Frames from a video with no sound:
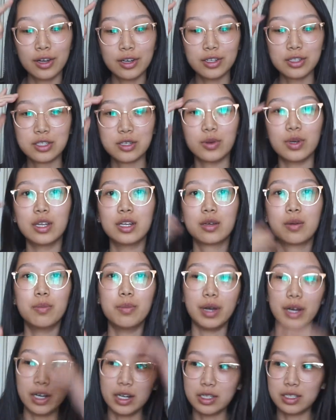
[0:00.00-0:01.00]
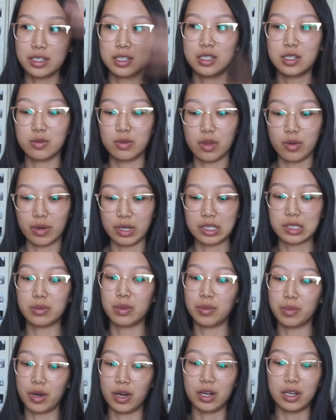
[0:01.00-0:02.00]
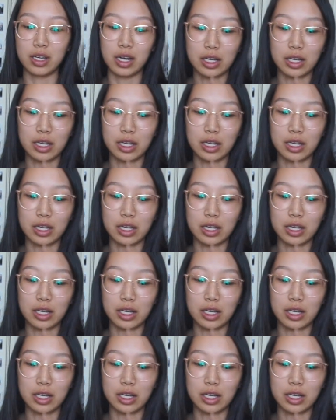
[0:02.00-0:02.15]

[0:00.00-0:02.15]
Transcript: so in comparison to the rest of my body, I